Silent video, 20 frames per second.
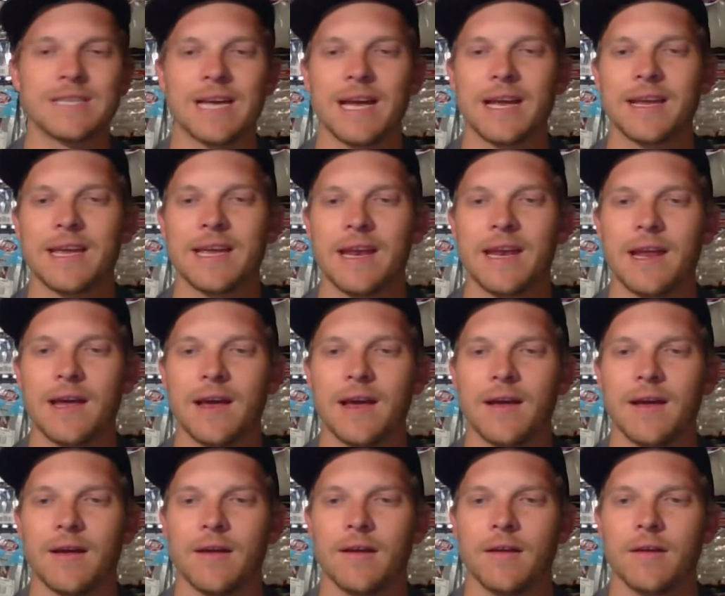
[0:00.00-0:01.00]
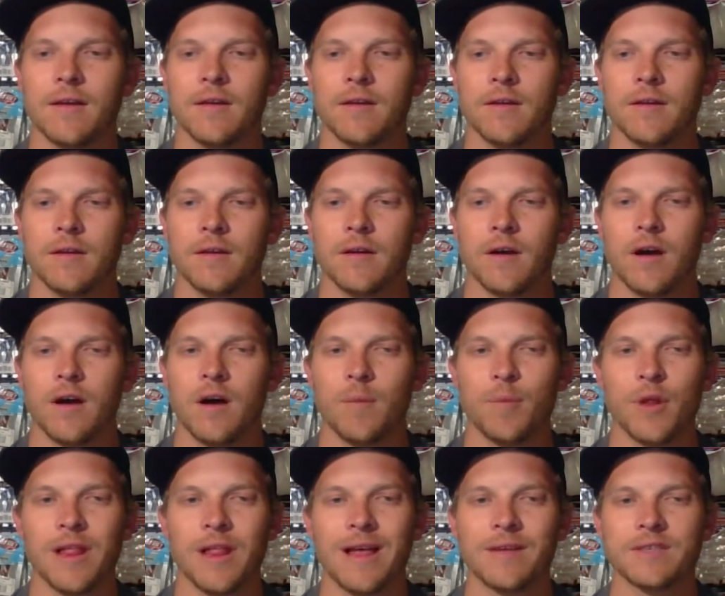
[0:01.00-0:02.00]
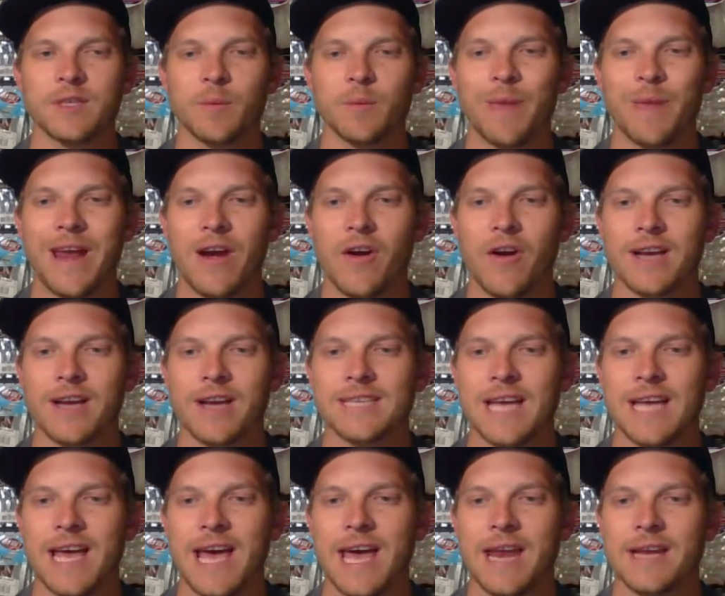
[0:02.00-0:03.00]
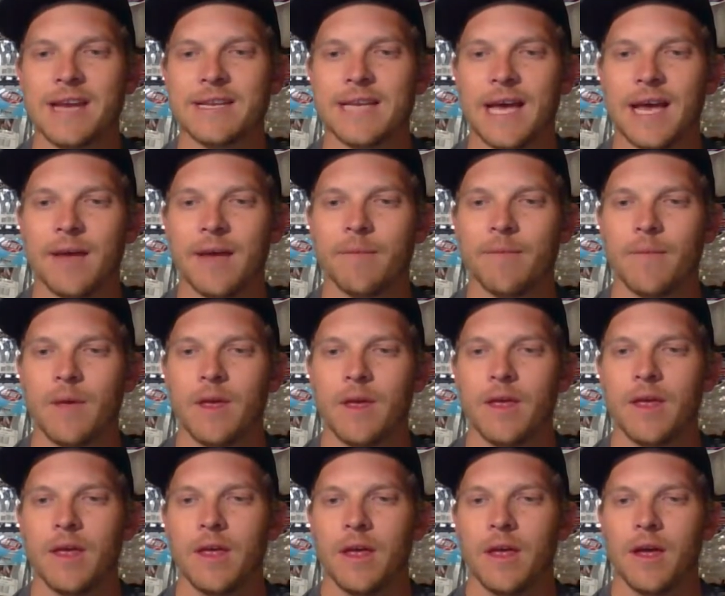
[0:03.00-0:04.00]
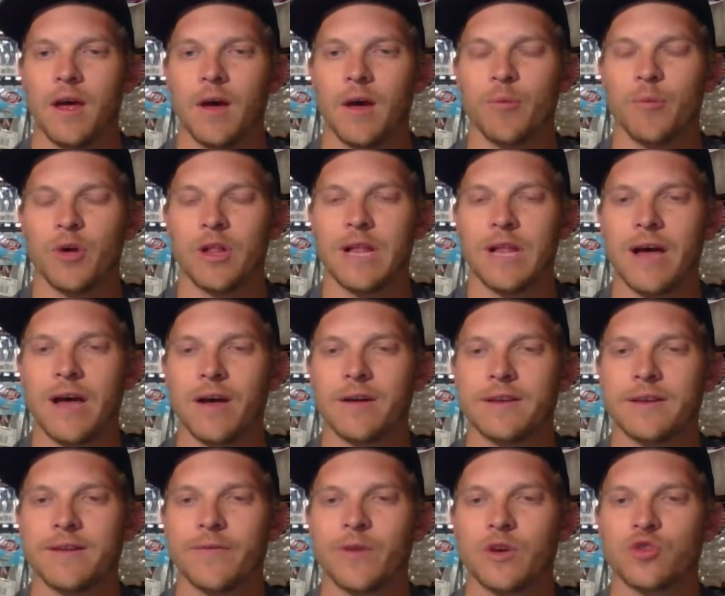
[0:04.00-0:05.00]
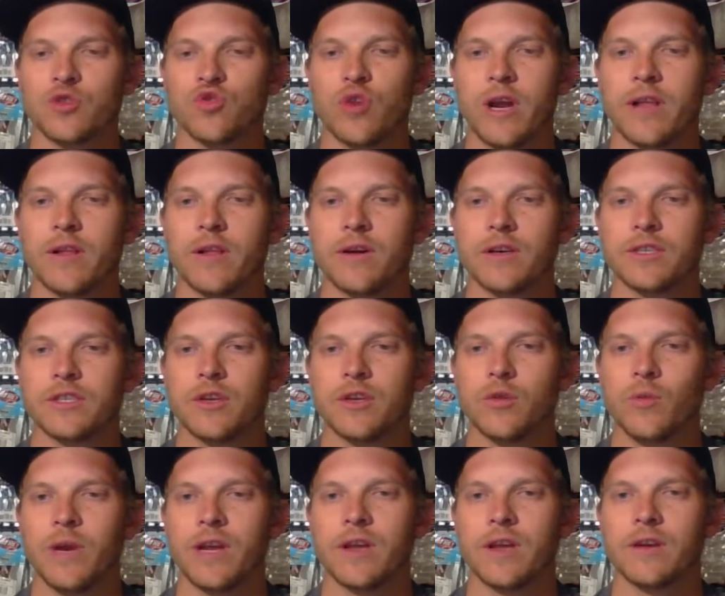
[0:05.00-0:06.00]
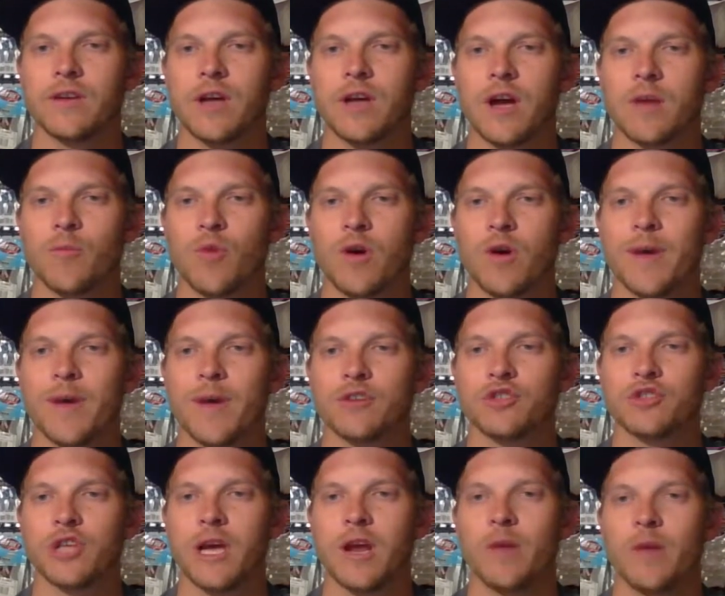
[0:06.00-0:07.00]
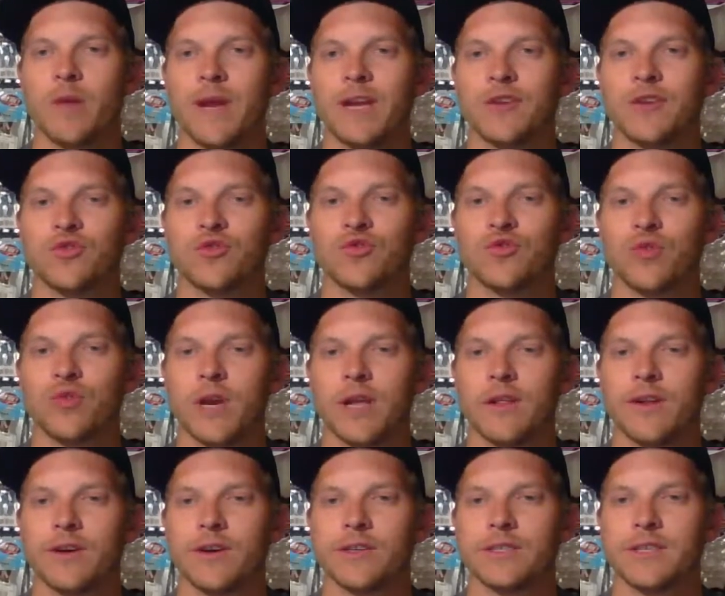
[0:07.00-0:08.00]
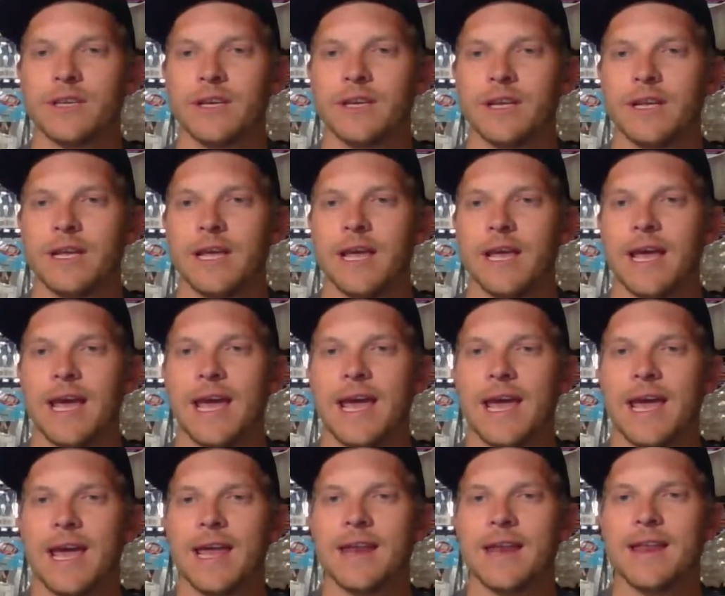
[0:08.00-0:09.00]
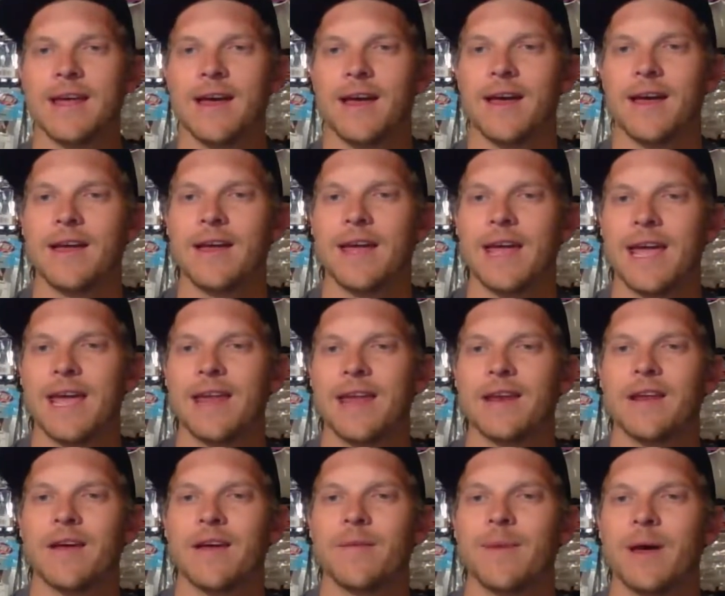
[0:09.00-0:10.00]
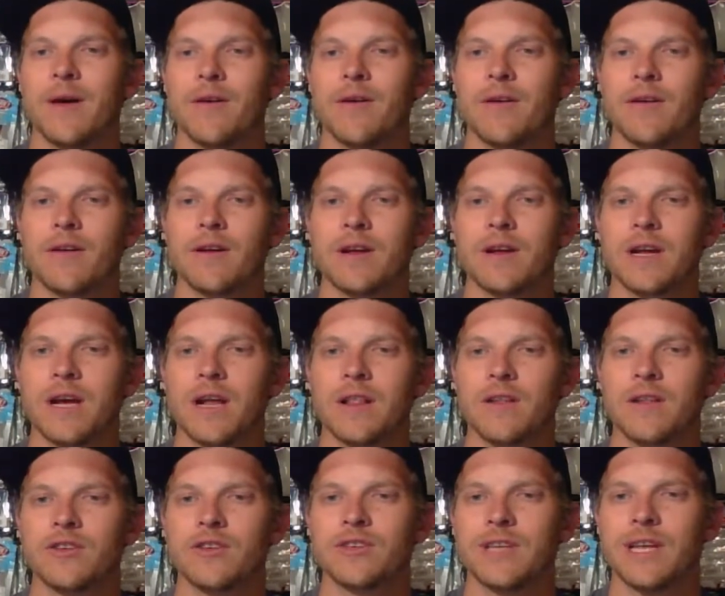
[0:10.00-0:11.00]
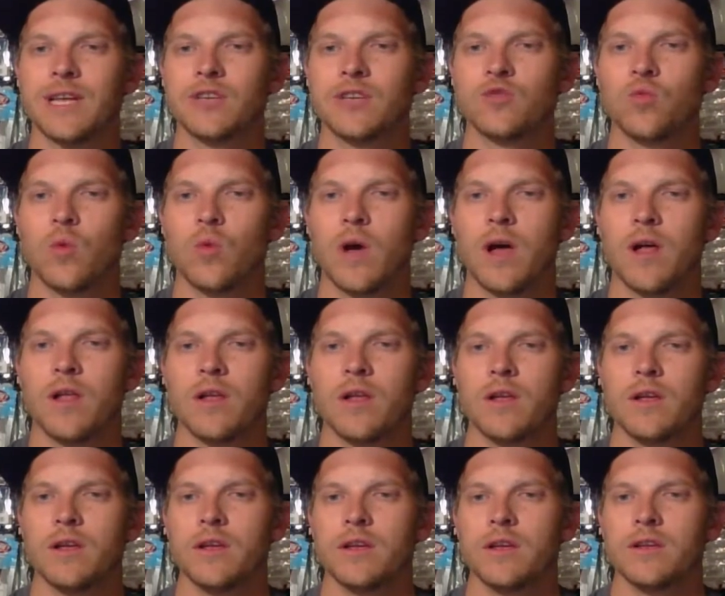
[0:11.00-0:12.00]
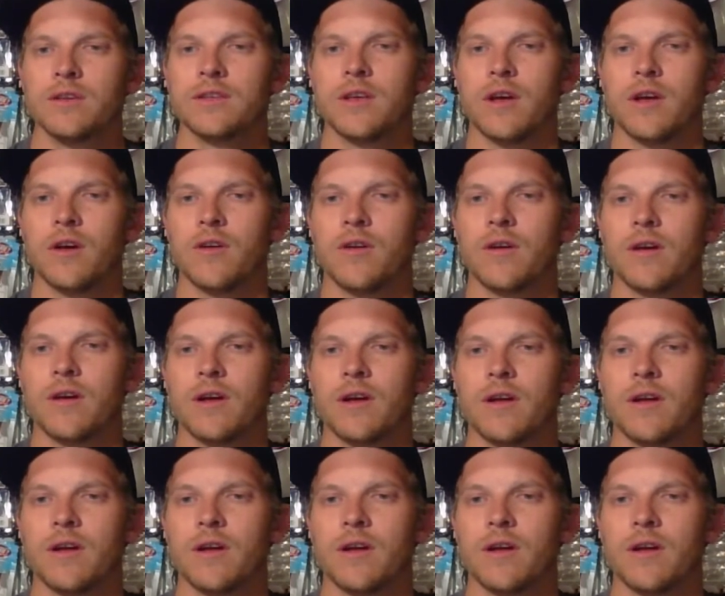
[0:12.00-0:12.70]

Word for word: I can uh, I'll pull out some pairings ahead of time. I'll pull out different trailers so we could talk more about chatterbait trailers and uh, and about colors as well. So